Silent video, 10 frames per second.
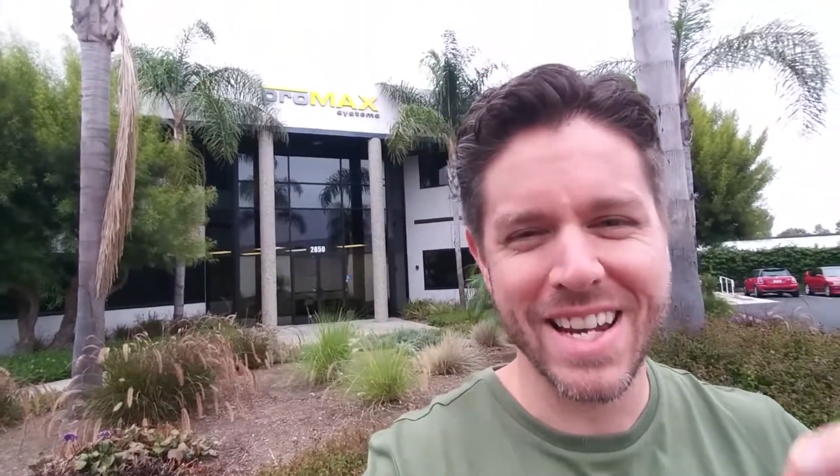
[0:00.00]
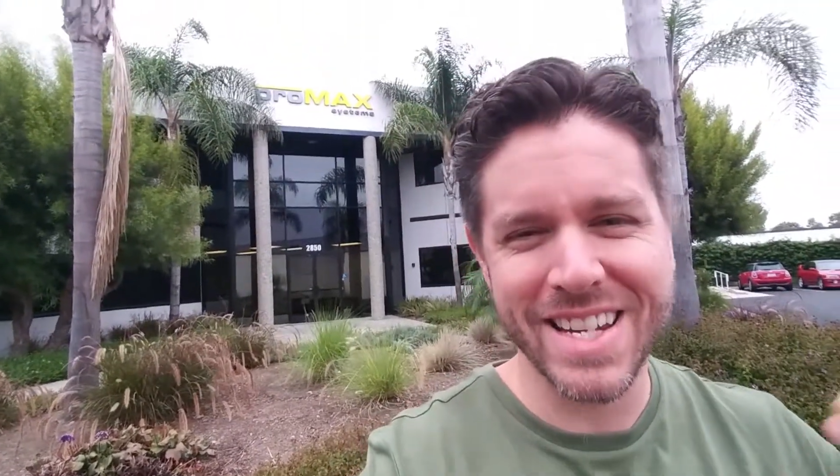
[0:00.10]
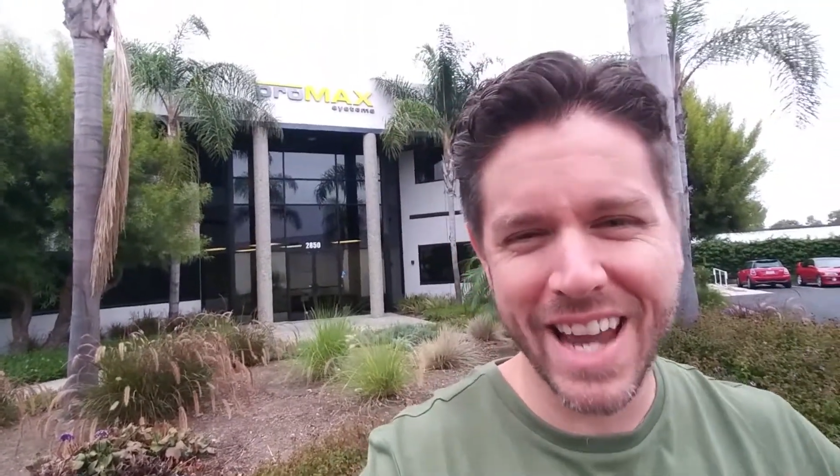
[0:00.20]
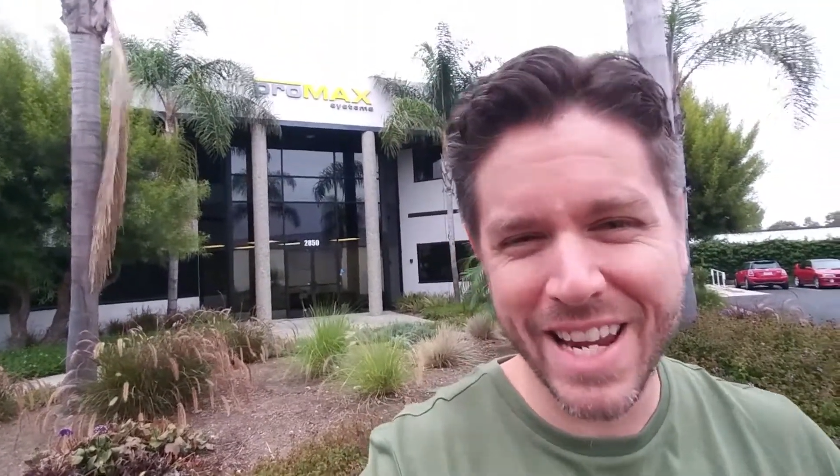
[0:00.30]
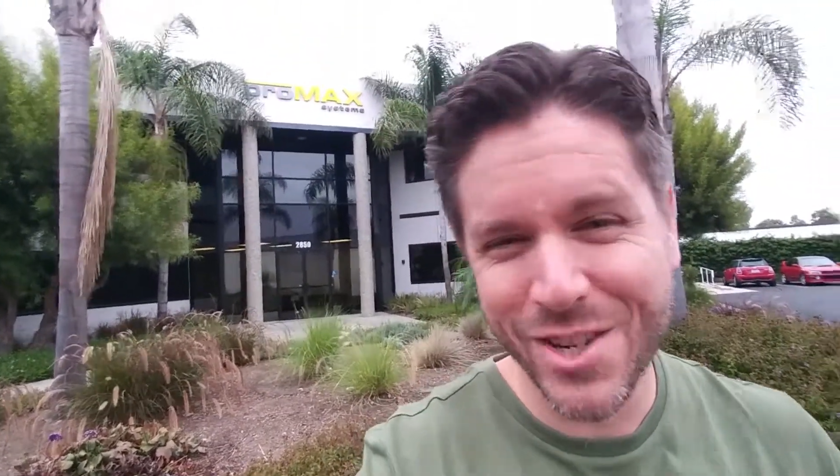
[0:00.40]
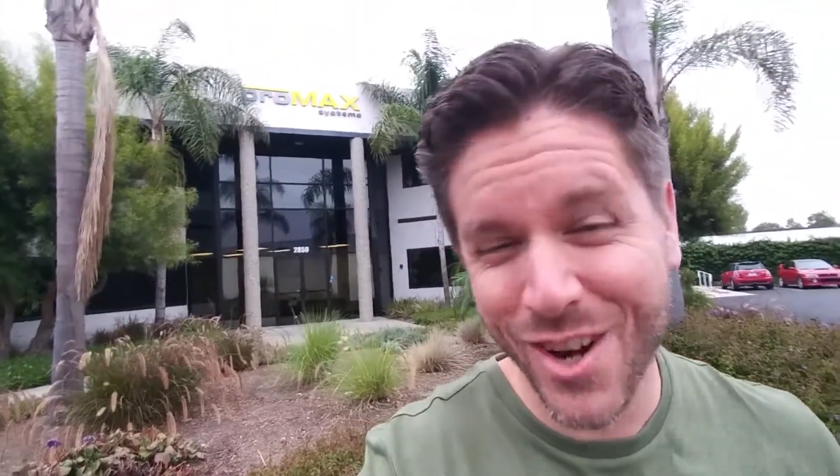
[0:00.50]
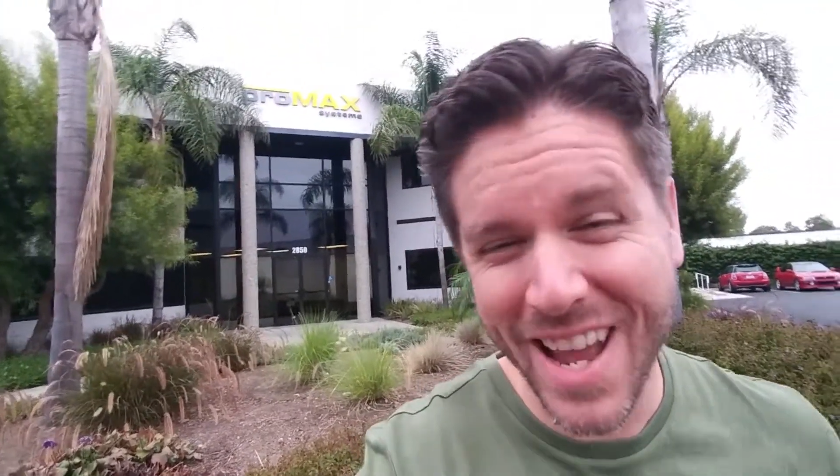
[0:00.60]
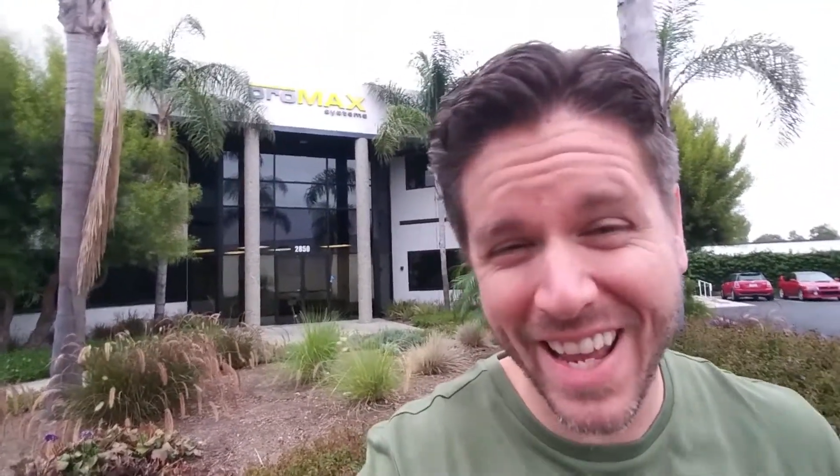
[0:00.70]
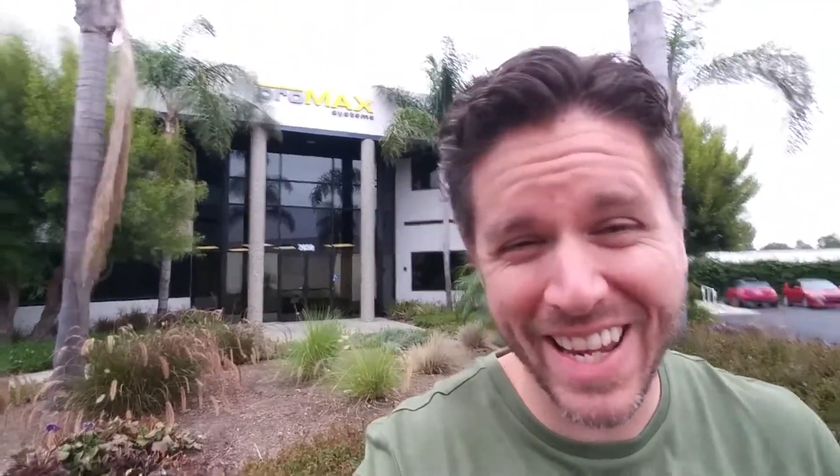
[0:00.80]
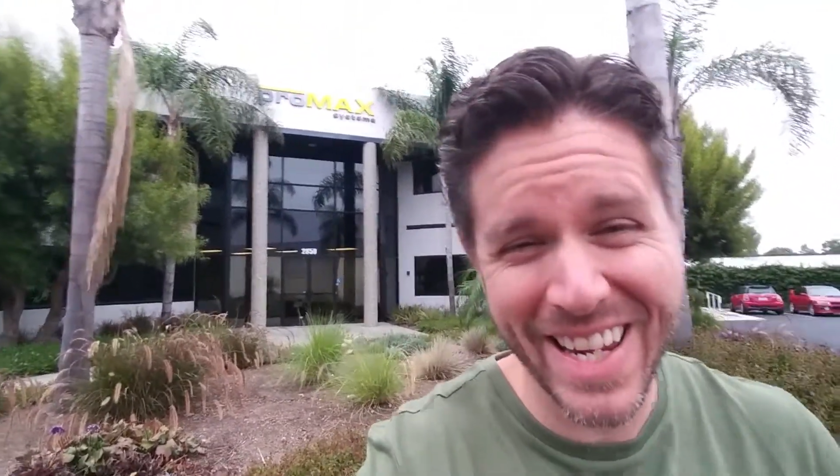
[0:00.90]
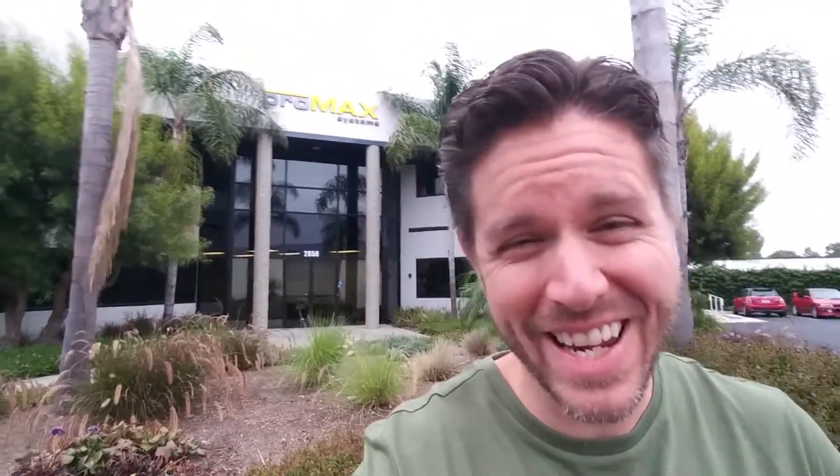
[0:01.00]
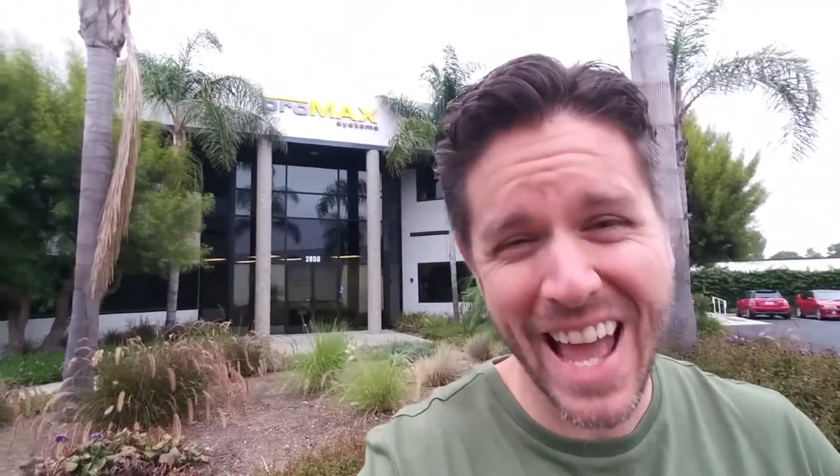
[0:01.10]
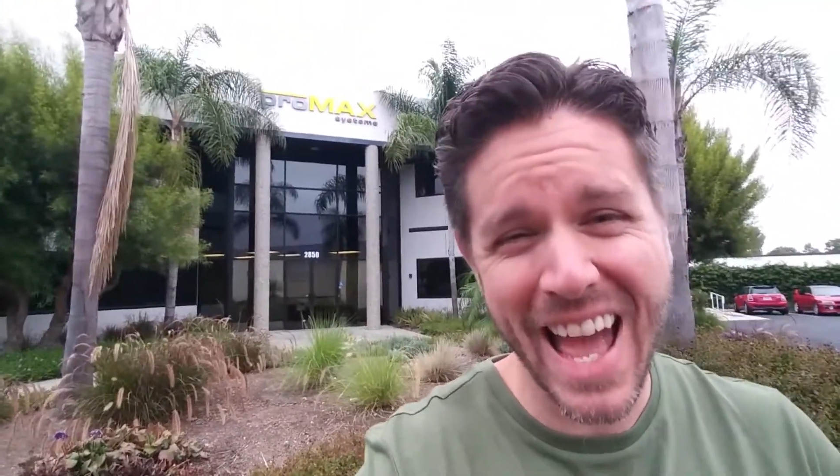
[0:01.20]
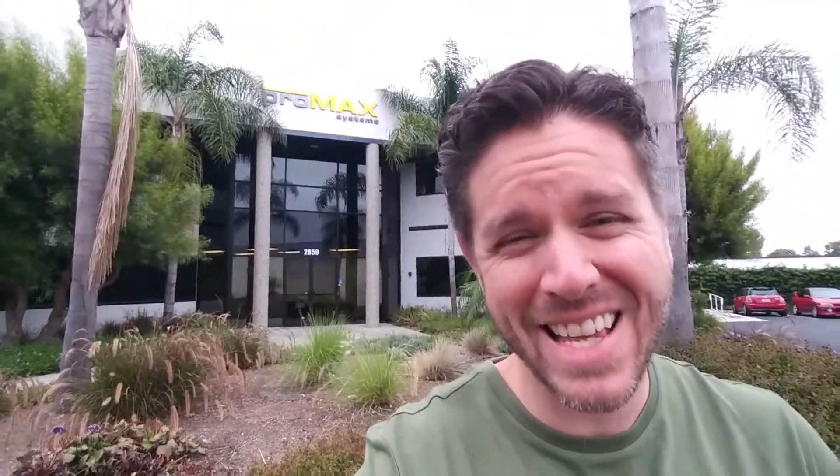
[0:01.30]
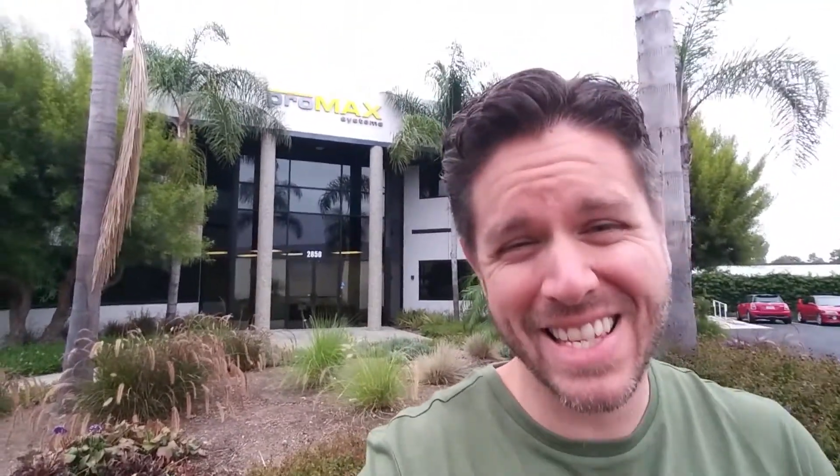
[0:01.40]
nitrite
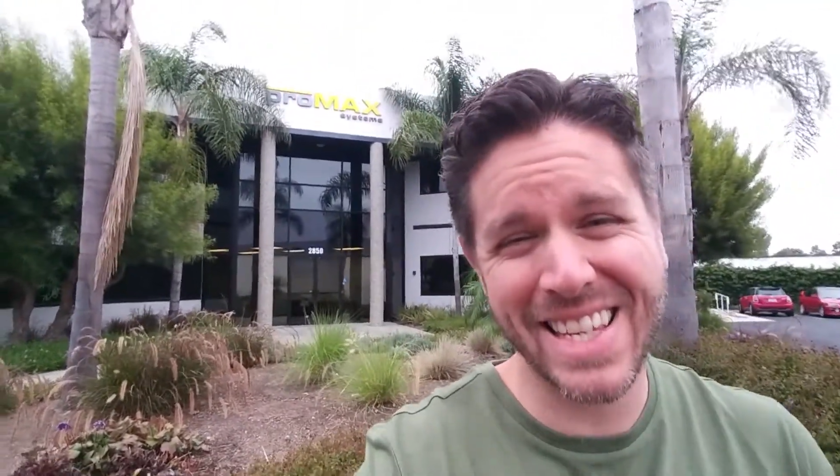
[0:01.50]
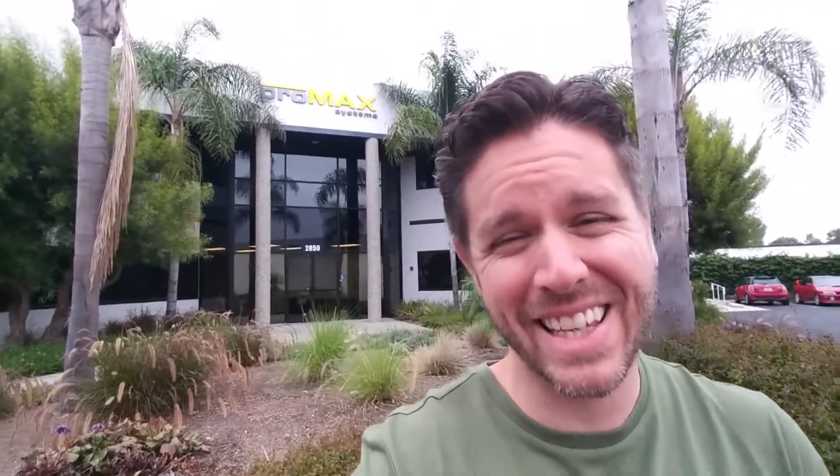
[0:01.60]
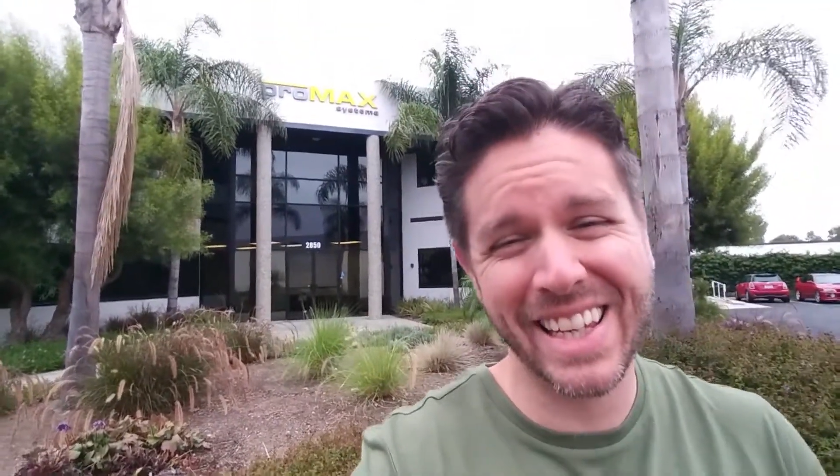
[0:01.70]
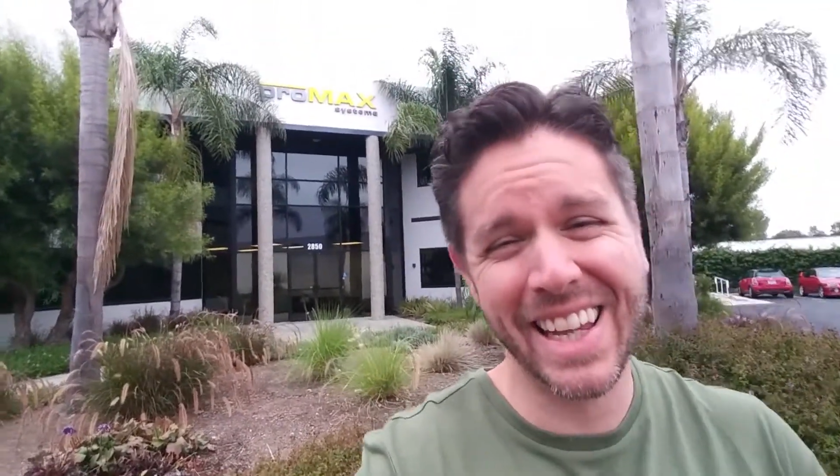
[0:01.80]
acid